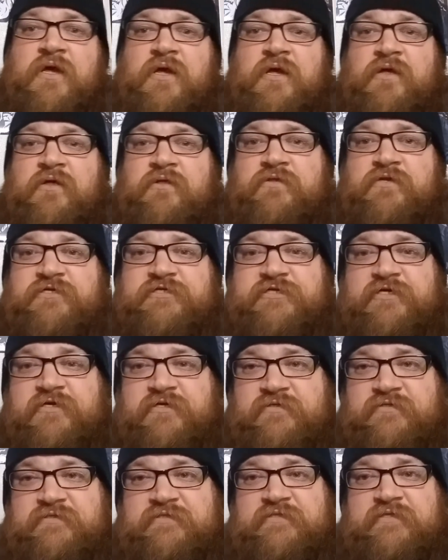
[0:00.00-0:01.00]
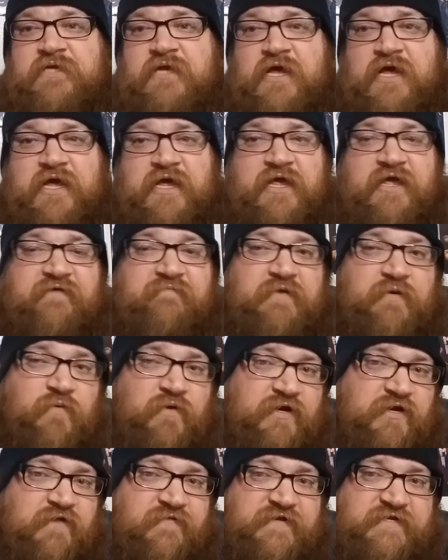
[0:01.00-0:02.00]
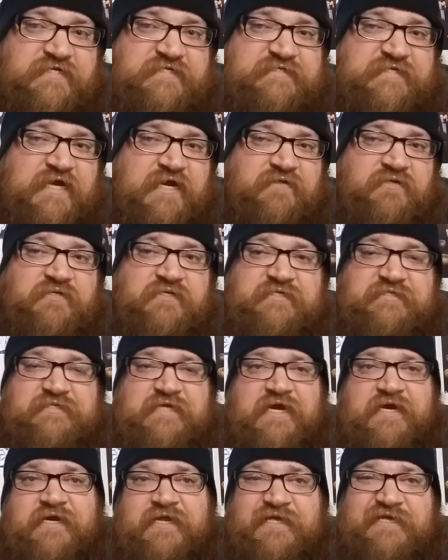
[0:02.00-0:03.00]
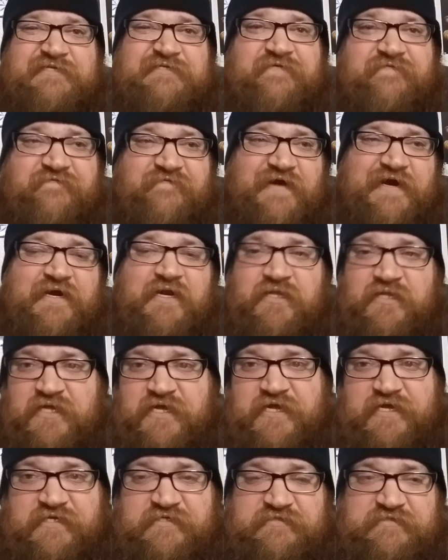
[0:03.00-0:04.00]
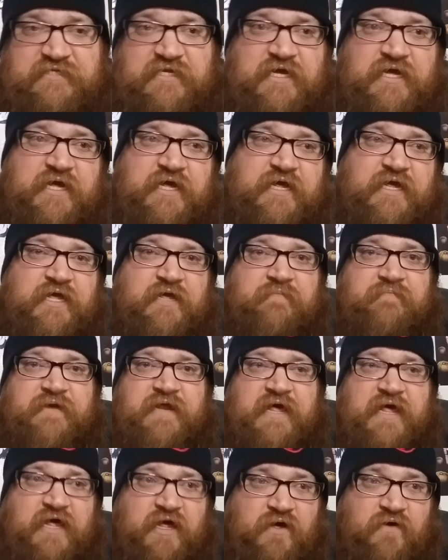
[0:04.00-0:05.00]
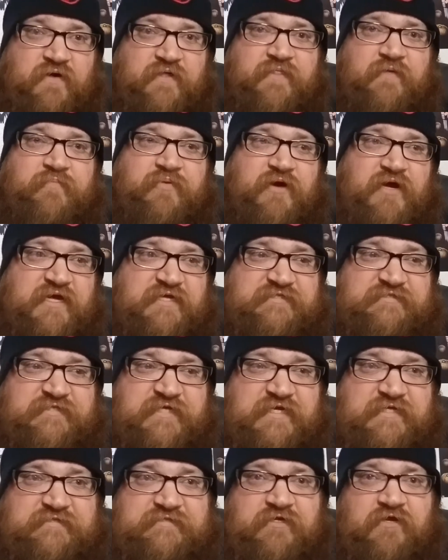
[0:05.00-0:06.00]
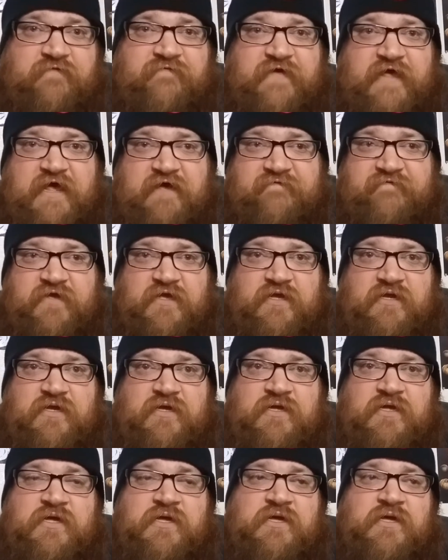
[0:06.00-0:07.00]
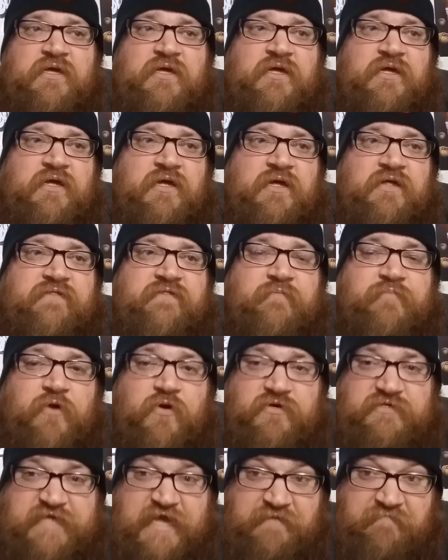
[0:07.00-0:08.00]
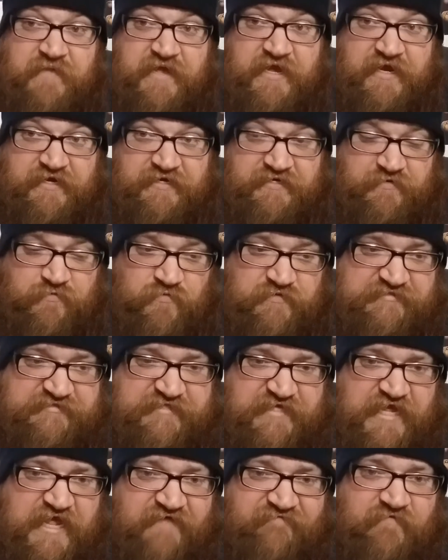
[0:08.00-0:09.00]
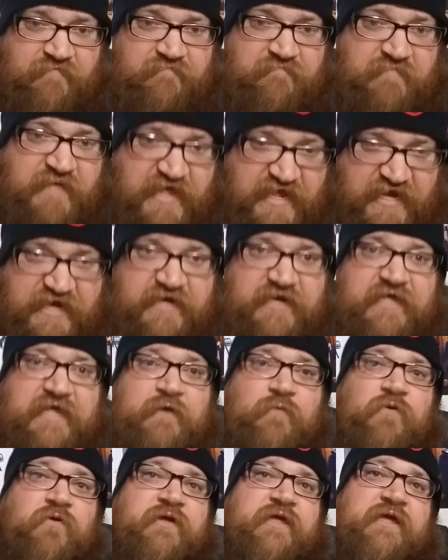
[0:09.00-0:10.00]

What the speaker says: The shirts, I have been working on the design. The design is finalized. I am now in the process of having the prototype made. Once I have it made, it will get